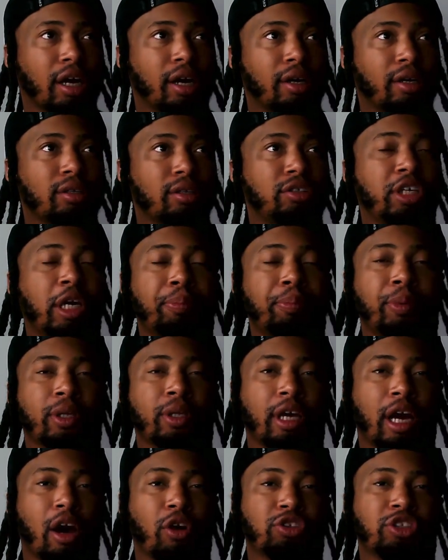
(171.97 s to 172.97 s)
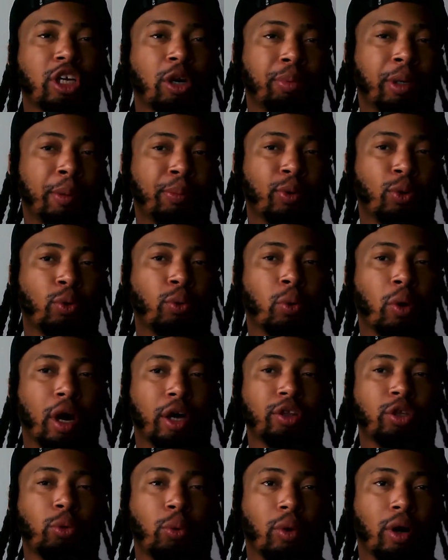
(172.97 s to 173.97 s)
typically I always tell people
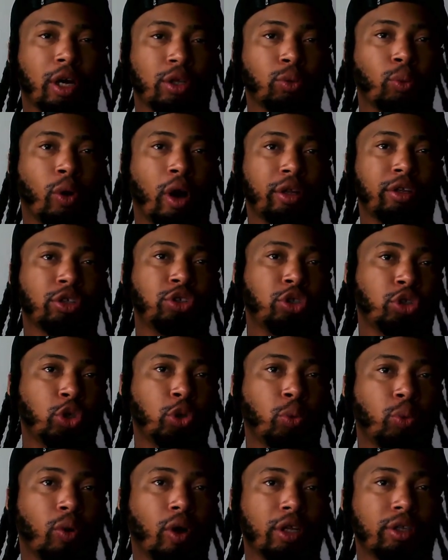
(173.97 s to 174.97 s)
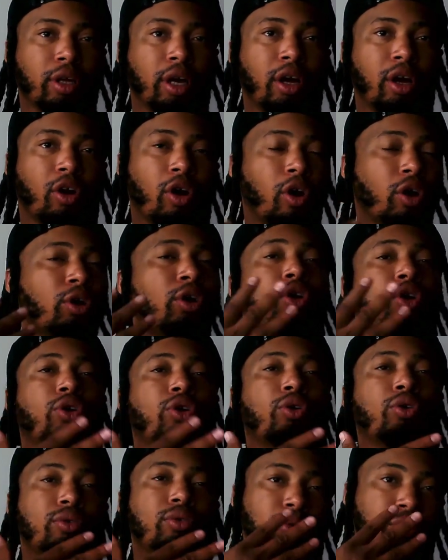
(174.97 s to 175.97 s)
1-to-1, 1-to-2, 1 or
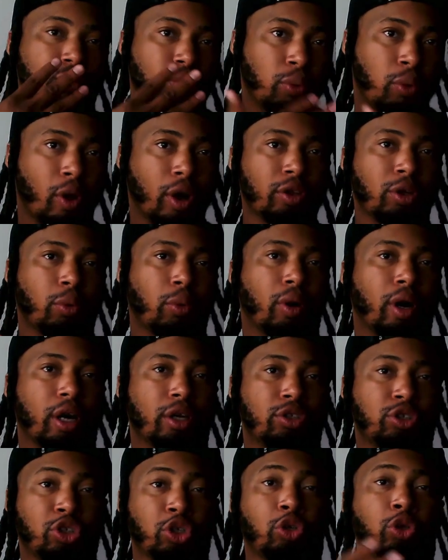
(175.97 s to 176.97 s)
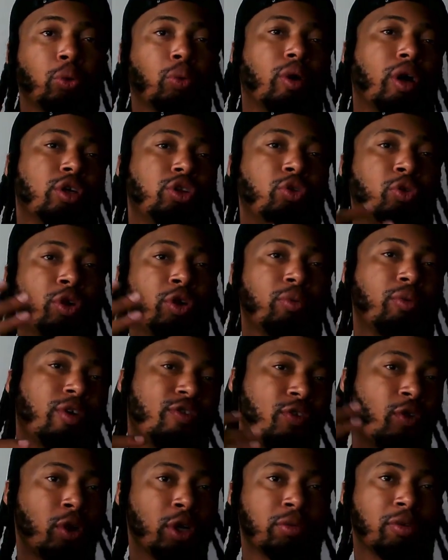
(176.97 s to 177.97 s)
1-to-1, 2-to-1, 3-to-1,
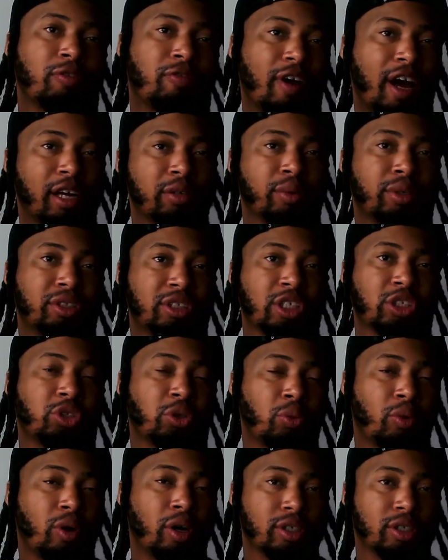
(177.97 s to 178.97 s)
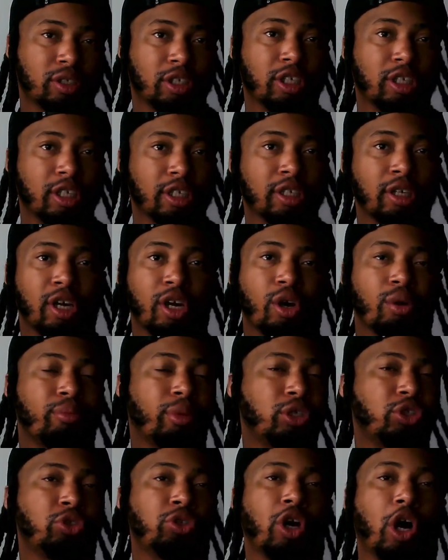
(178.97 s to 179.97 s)
4-to-1, 5-to-1, 6-to-1 are good.
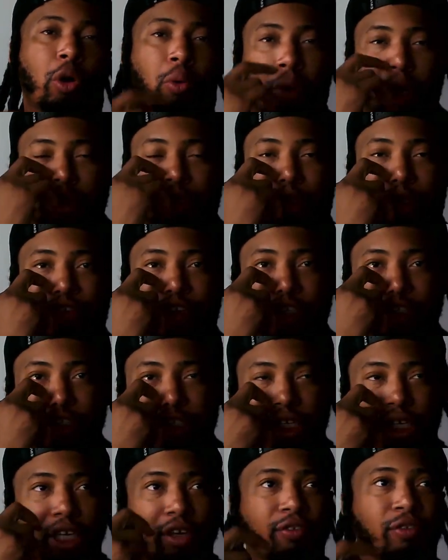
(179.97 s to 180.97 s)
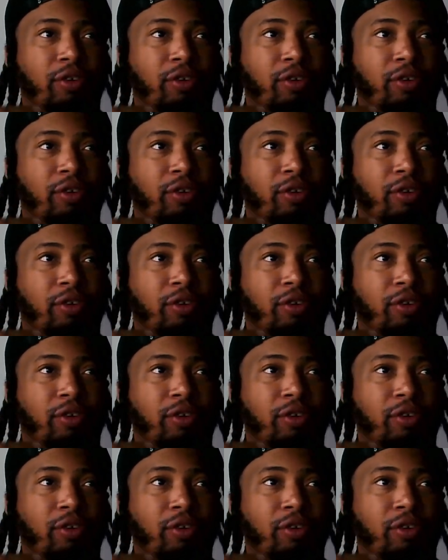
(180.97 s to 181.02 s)
But you don't want to be risking, for